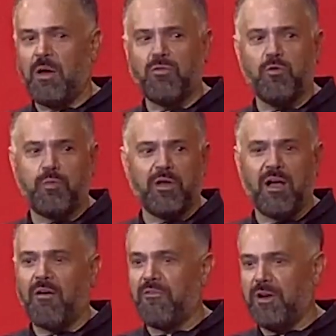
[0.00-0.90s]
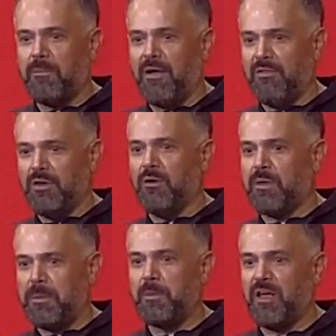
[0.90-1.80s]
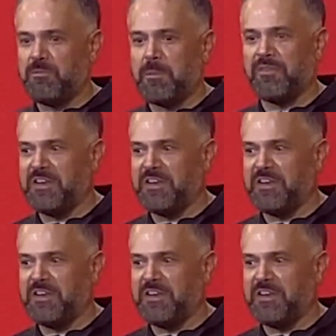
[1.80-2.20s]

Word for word: I was always pretty confident about, people would ask me about